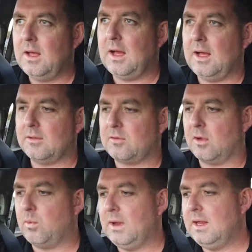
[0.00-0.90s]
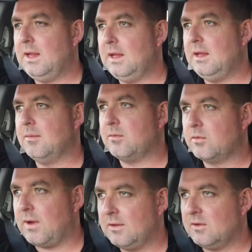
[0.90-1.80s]
Uh, so we
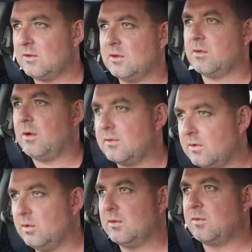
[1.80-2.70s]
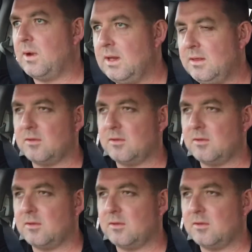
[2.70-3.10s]
transitioned across to Hood Sweeney.